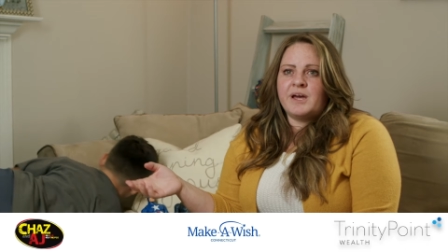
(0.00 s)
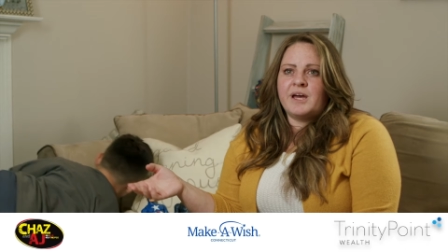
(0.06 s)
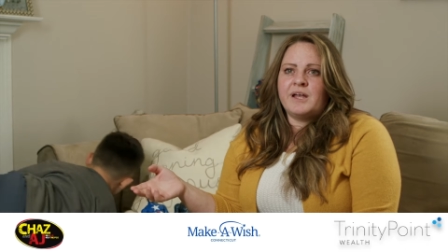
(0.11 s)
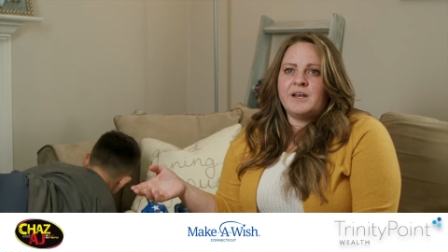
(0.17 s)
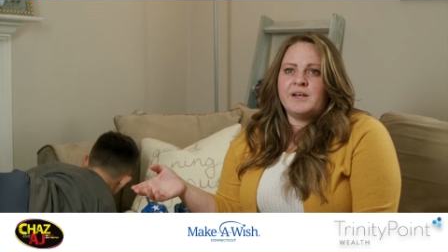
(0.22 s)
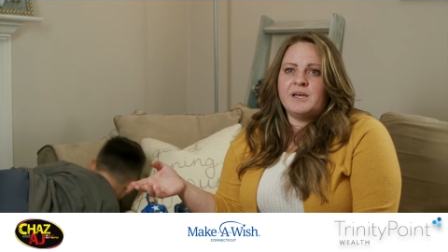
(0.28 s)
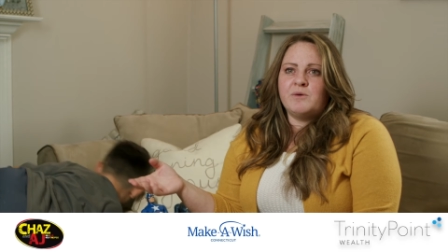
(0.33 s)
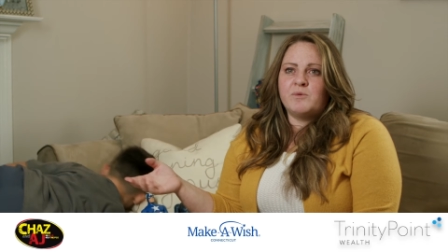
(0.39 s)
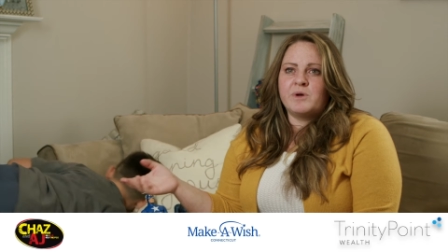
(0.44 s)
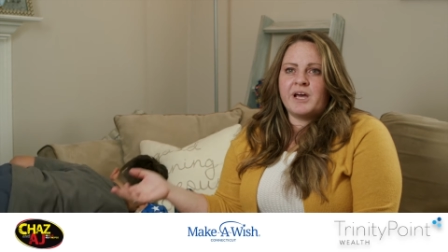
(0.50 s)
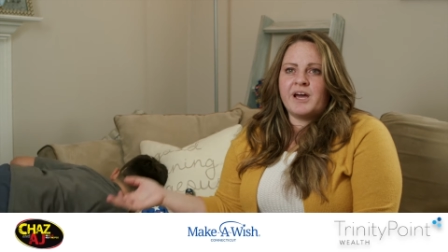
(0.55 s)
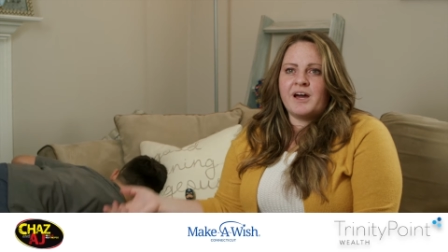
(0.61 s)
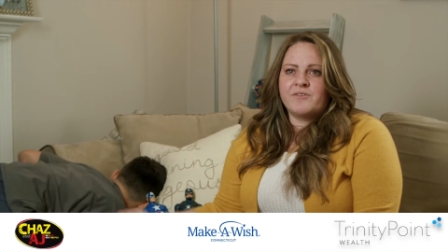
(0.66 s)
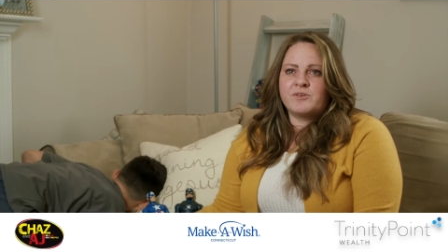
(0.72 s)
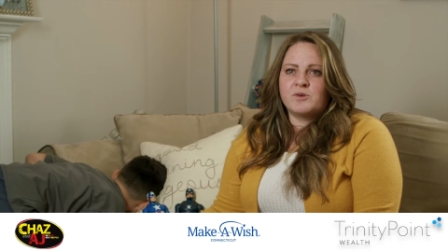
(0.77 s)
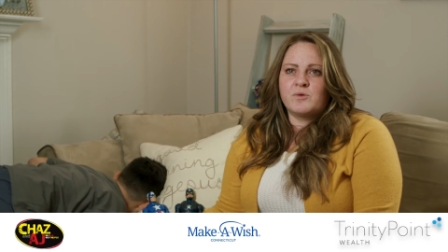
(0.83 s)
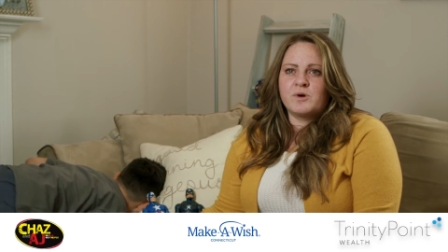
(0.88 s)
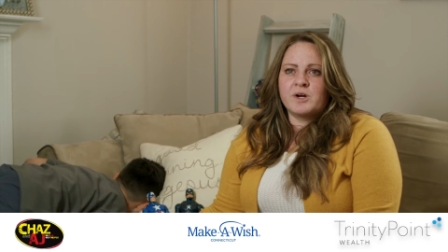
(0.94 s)
and he wouldn't
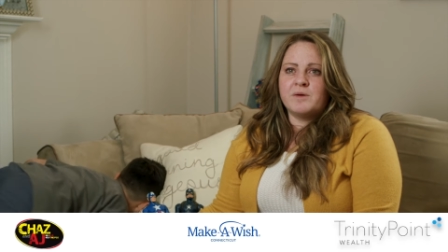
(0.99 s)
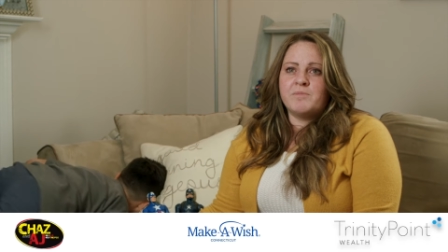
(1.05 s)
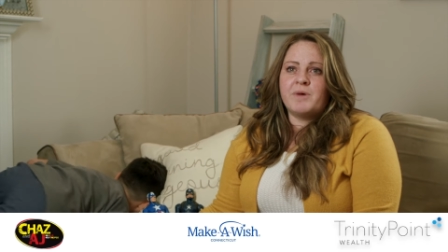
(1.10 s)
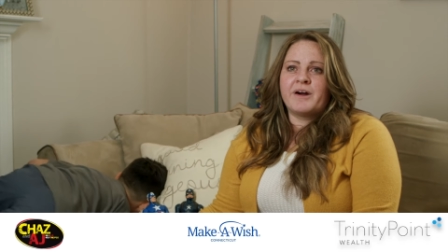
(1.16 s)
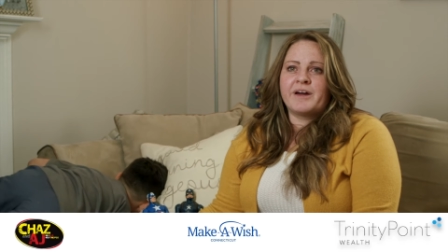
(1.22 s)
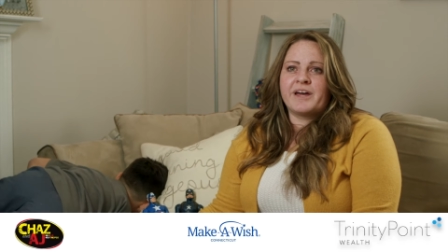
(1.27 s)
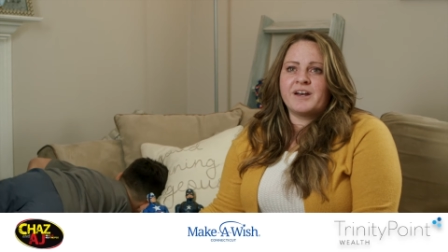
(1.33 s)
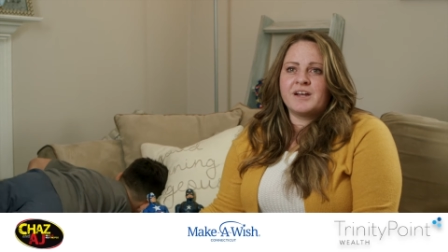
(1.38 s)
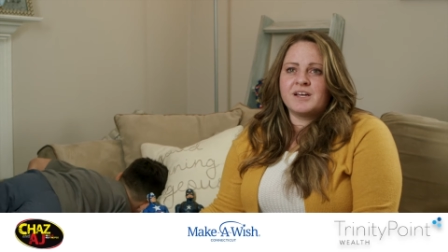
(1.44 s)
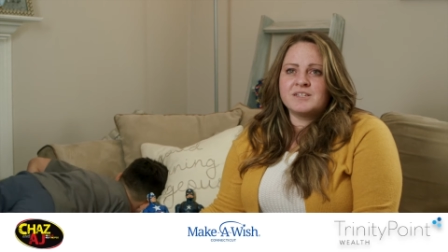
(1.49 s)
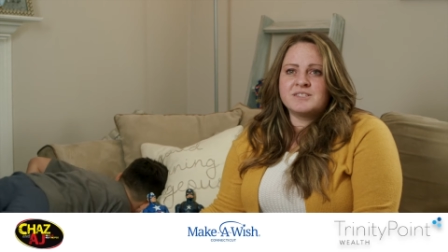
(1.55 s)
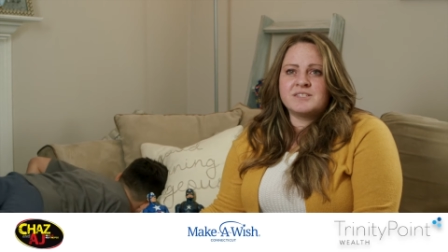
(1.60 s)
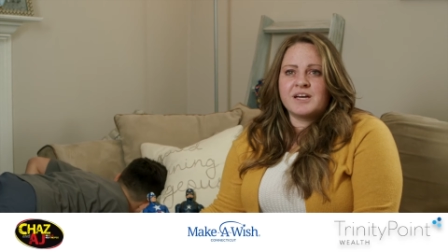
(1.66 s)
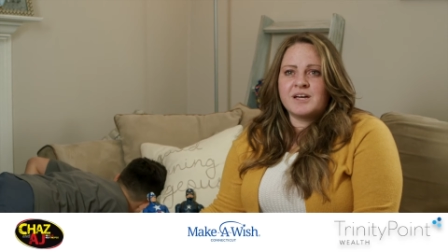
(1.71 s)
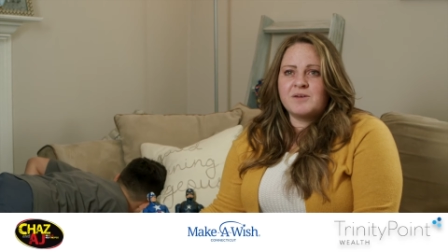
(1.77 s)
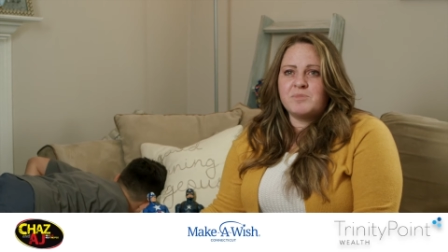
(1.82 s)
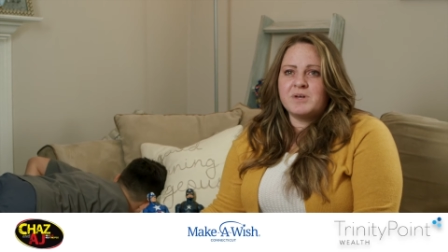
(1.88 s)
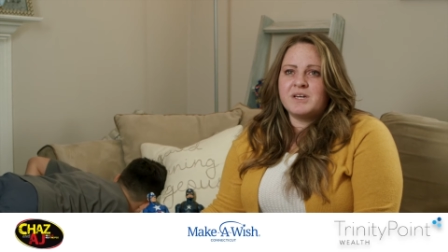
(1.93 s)
have to worry about getting
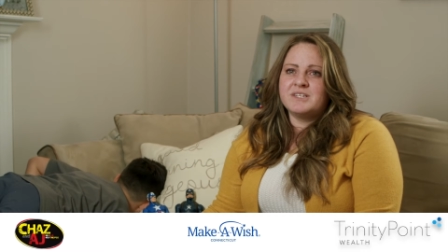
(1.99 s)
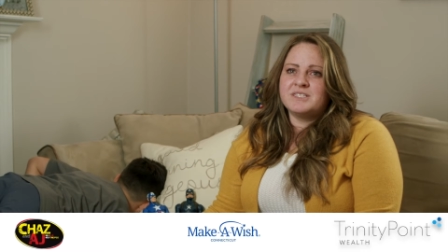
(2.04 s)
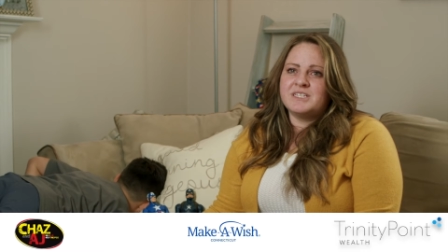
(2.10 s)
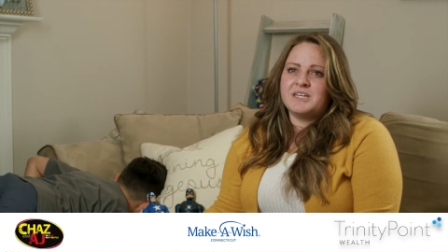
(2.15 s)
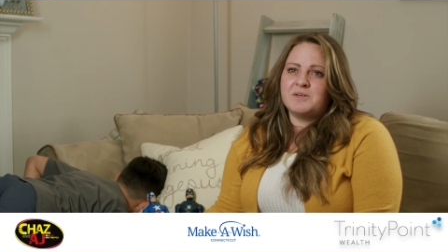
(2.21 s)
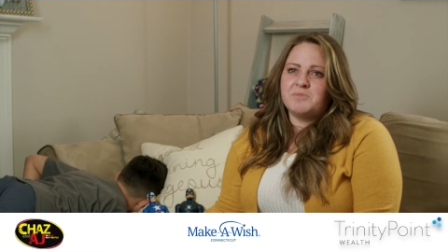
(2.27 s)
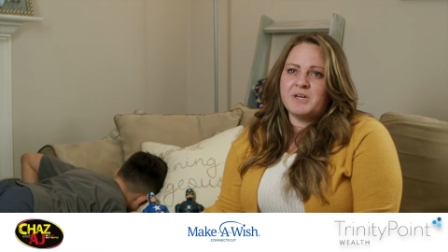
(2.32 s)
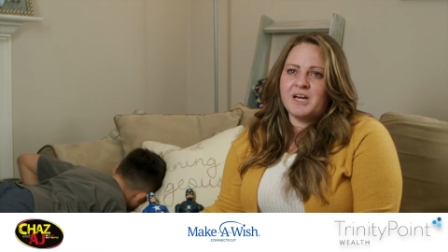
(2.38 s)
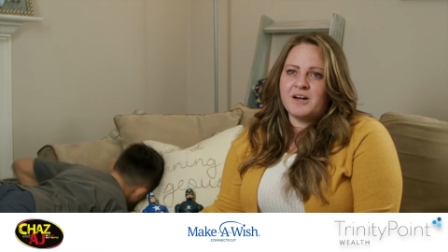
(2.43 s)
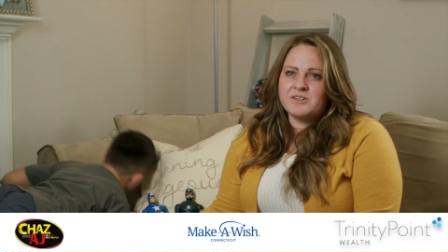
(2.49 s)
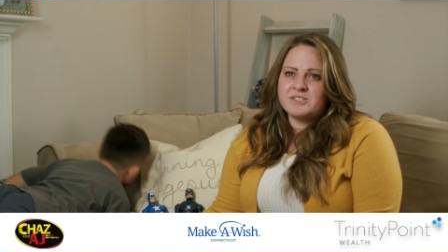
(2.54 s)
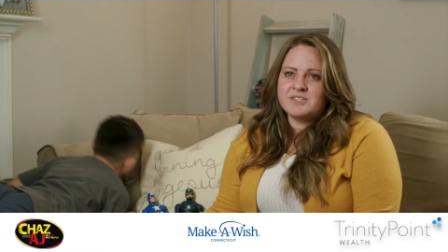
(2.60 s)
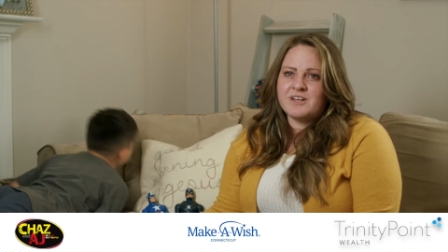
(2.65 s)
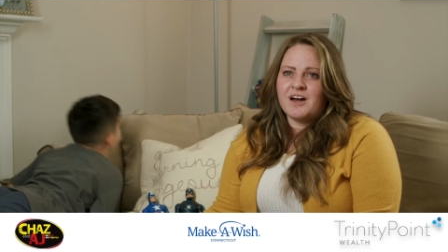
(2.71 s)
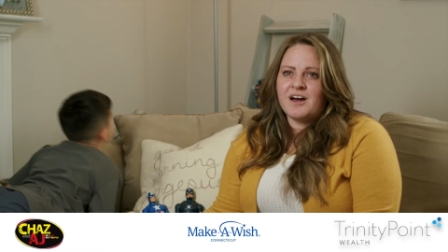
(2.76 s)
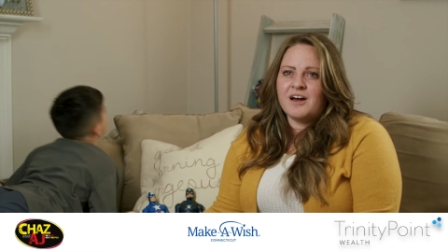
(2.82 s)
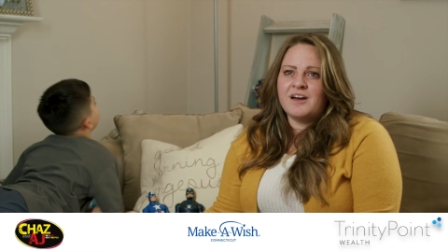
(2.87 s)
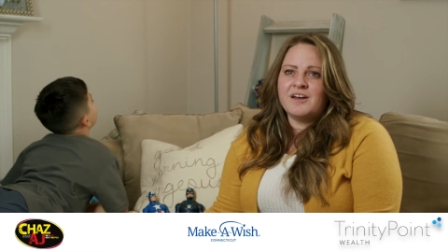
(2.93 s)
sick because he could be
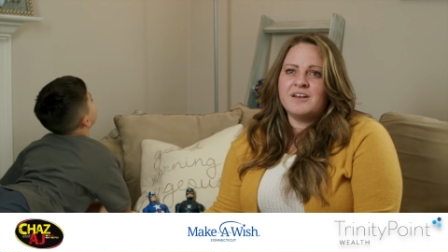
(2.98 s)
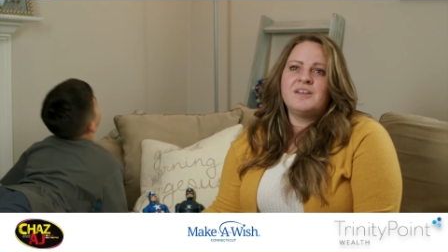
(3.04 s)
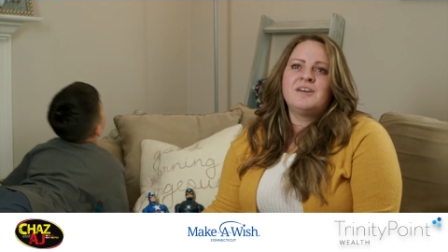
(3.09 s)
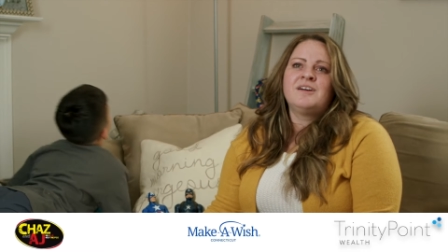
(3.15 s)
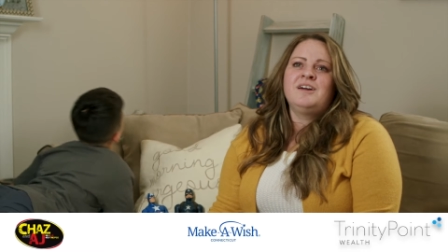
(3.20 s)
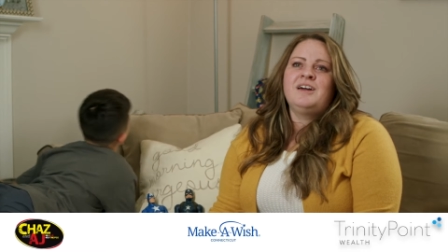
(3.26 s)
outside